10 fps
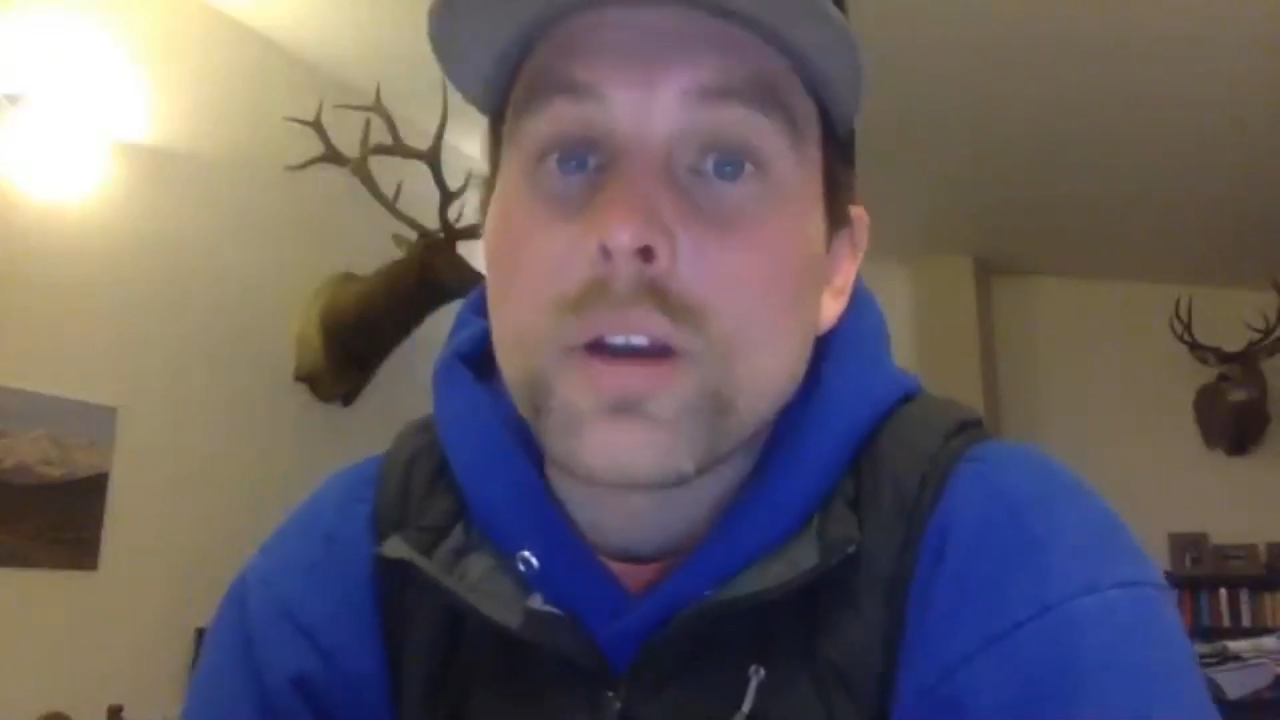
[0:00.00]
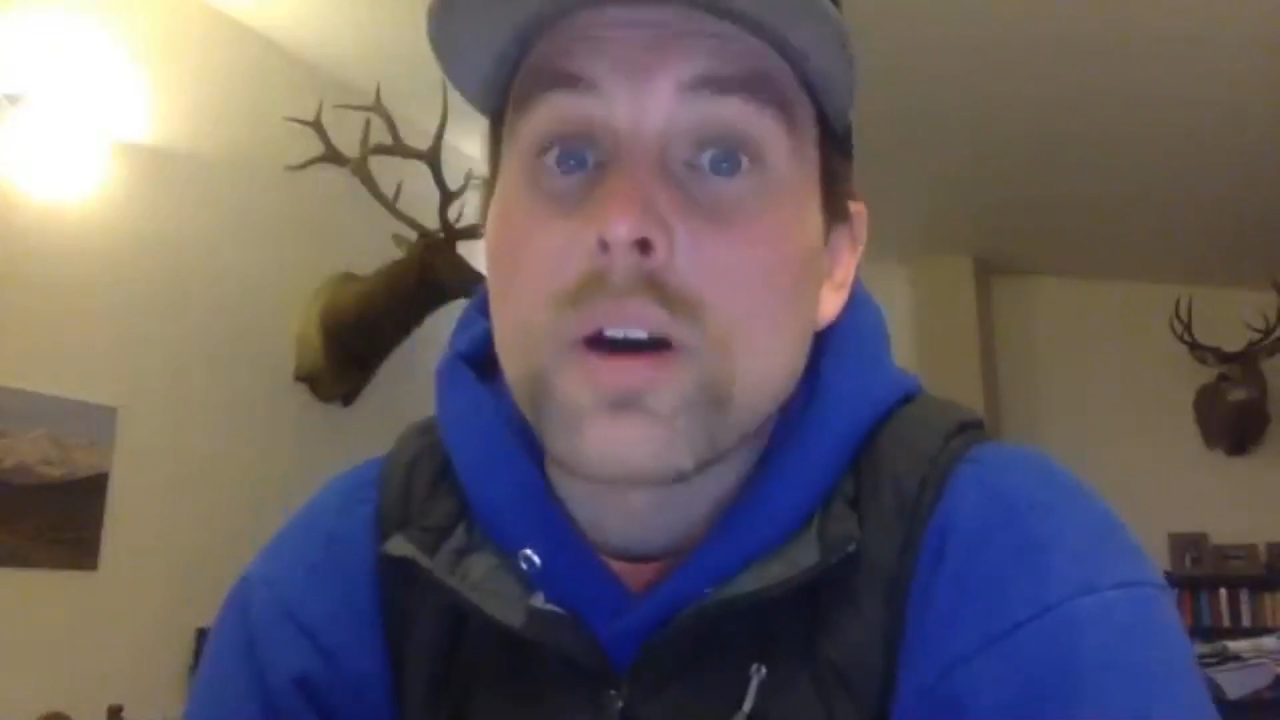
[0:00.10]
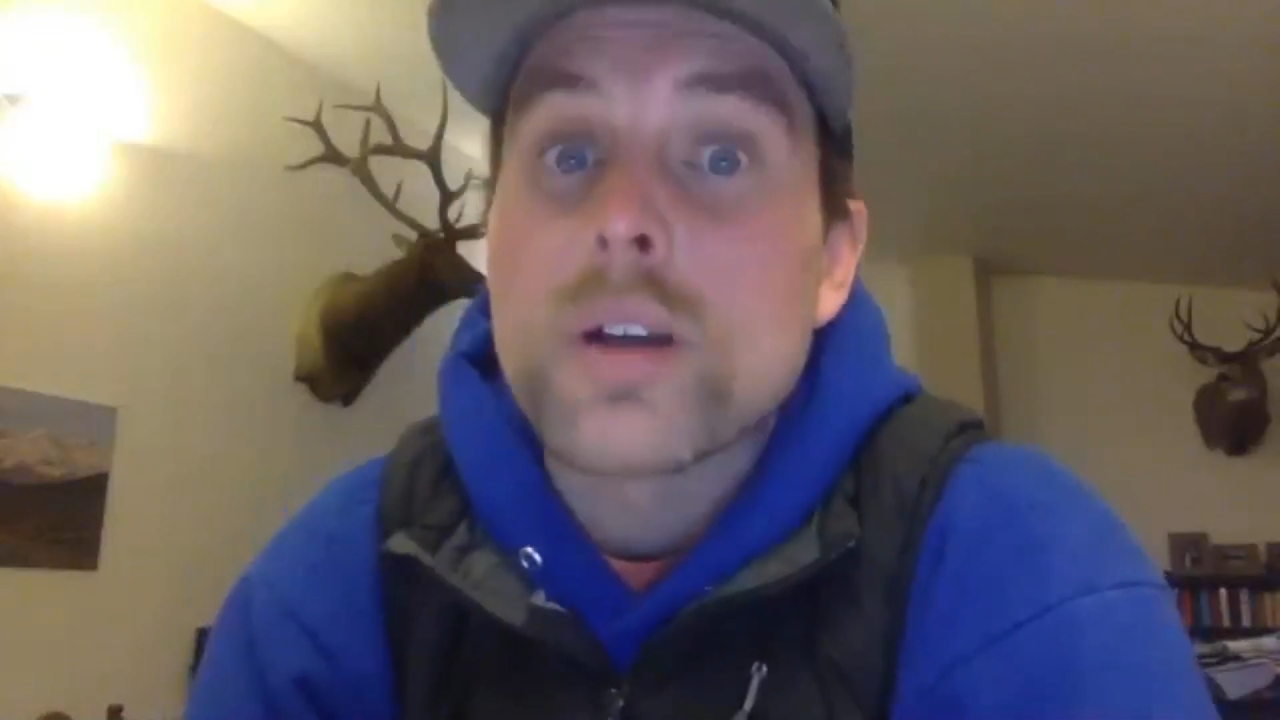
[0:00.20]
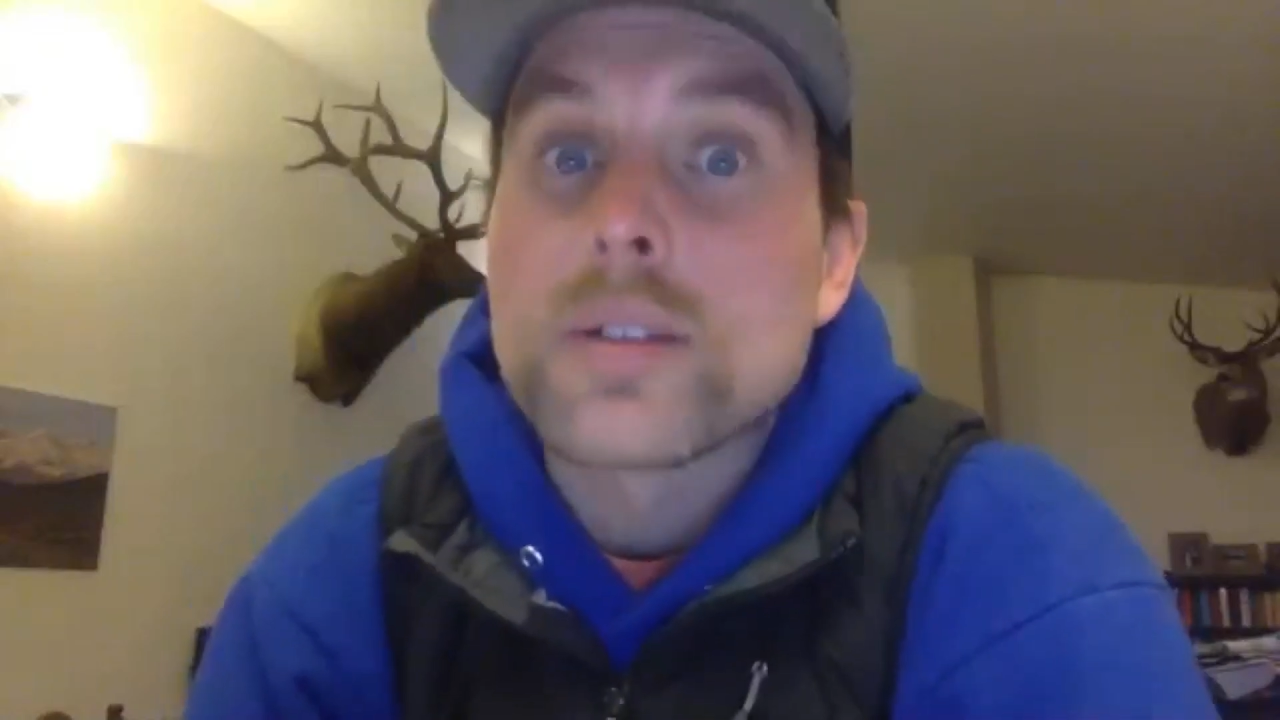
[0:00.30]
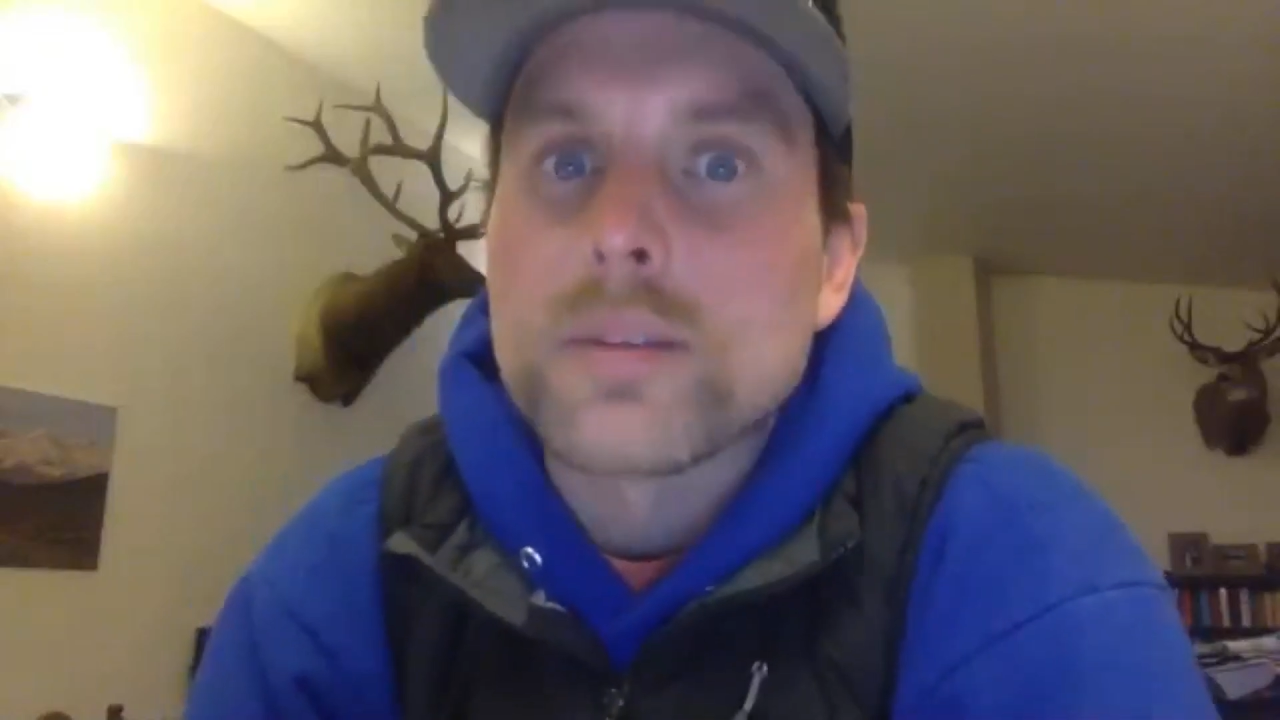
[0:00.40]

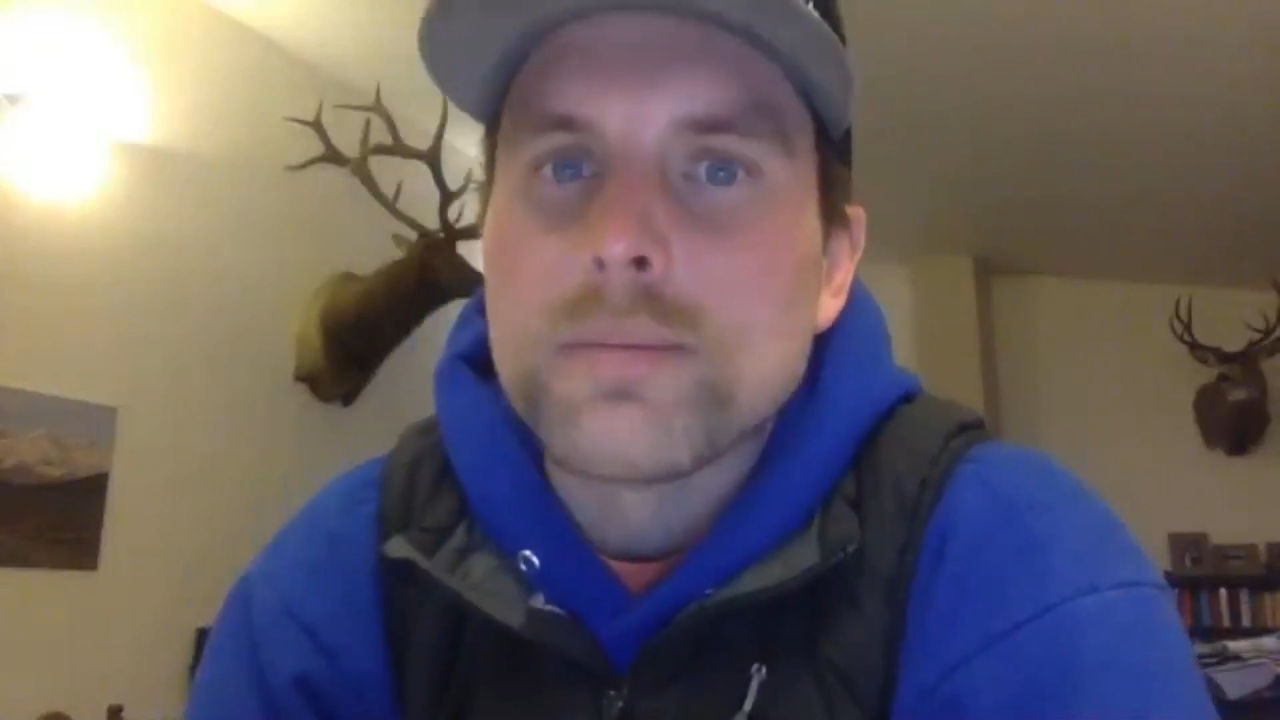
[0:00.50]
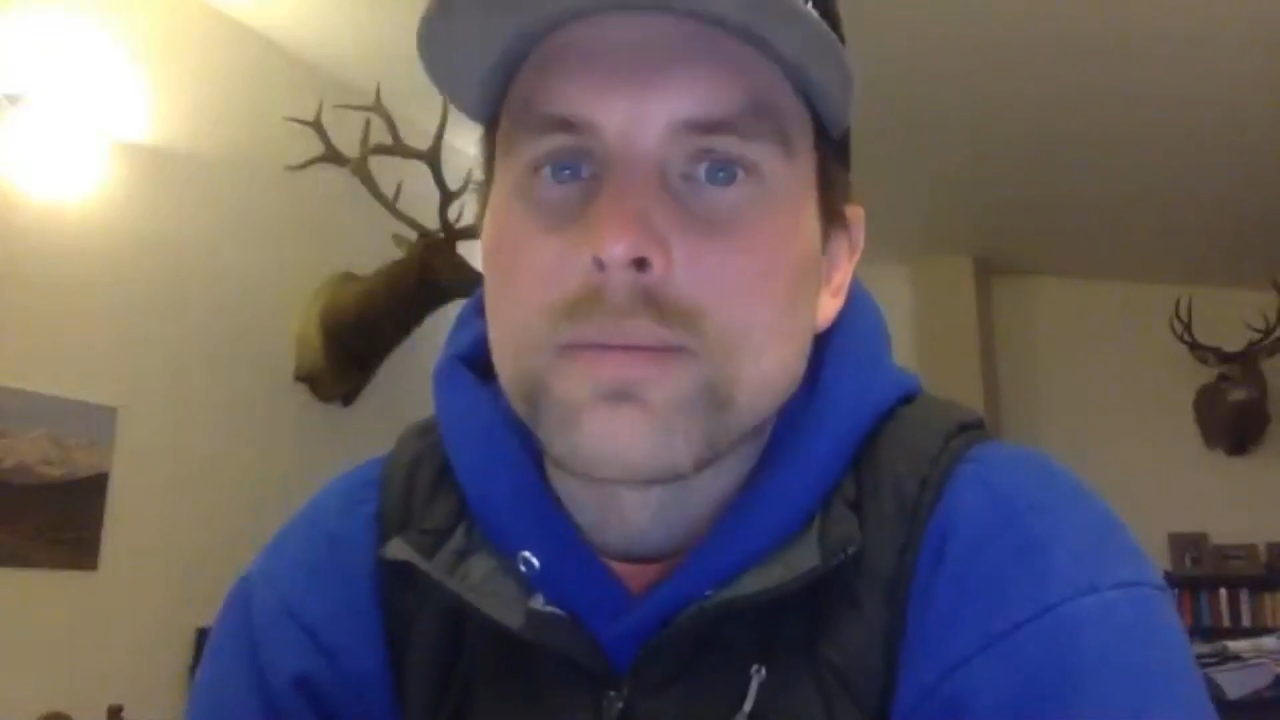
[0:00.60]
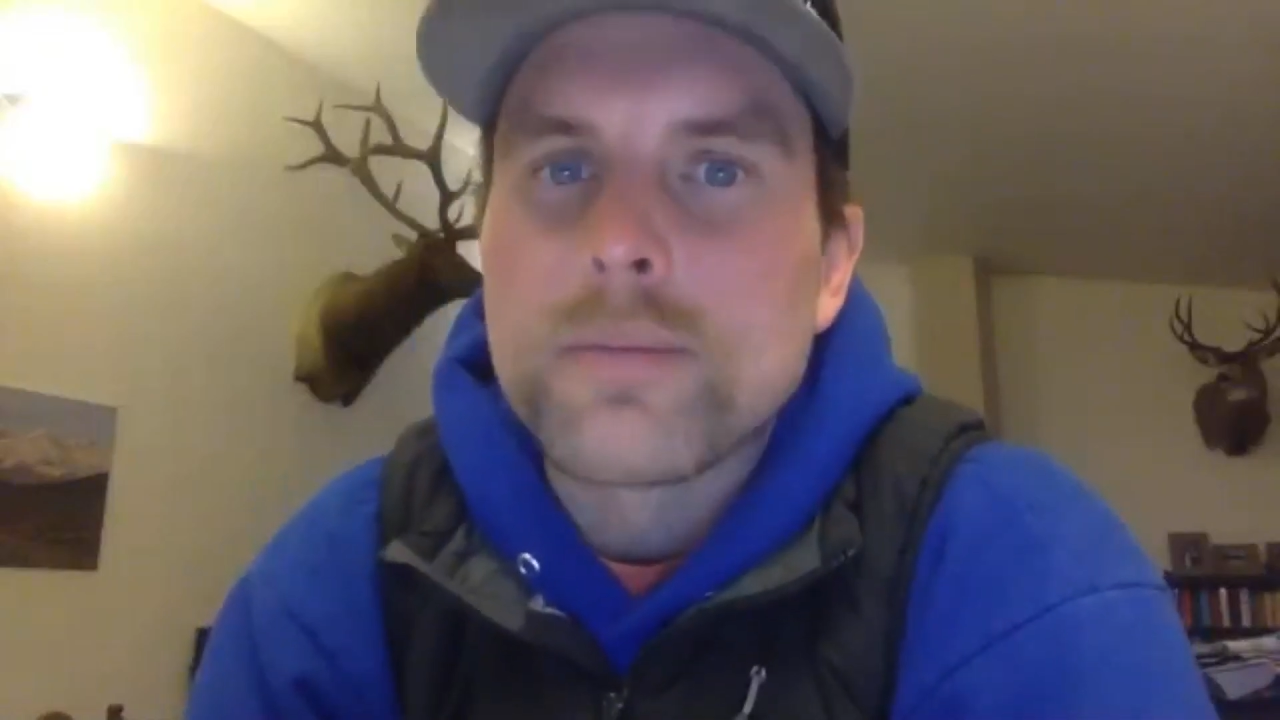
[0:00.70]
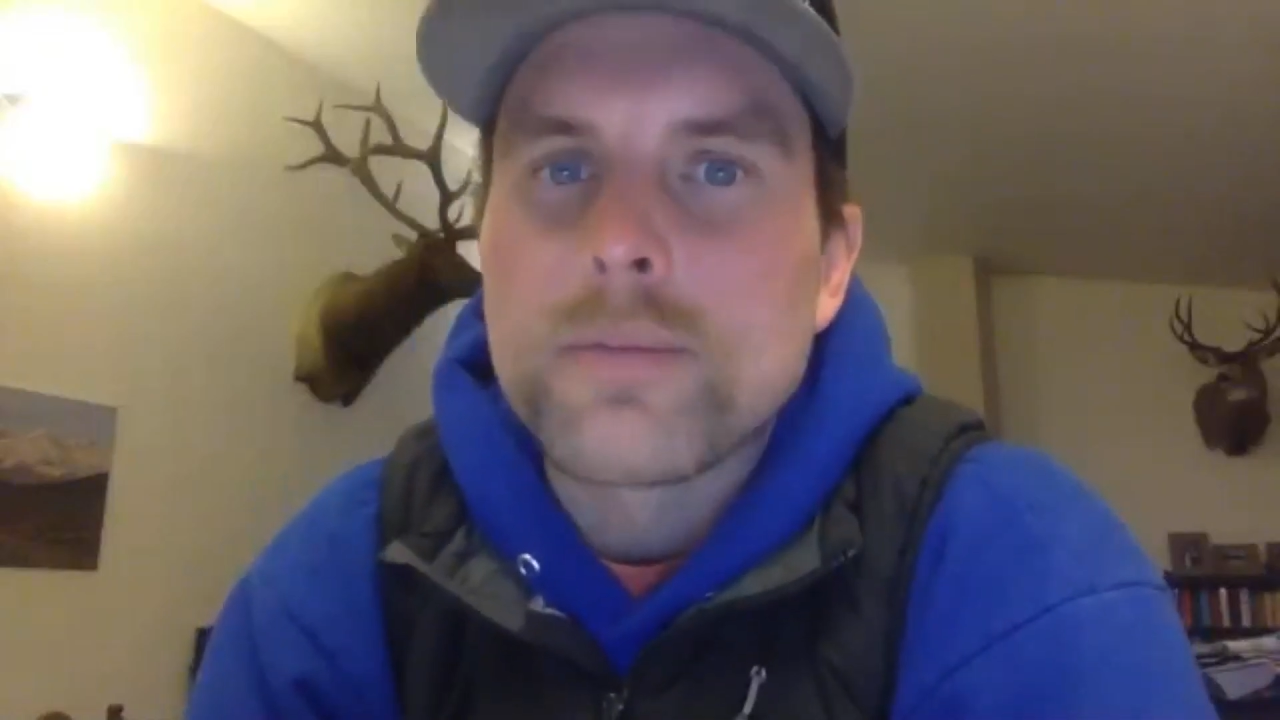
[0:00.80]
awesome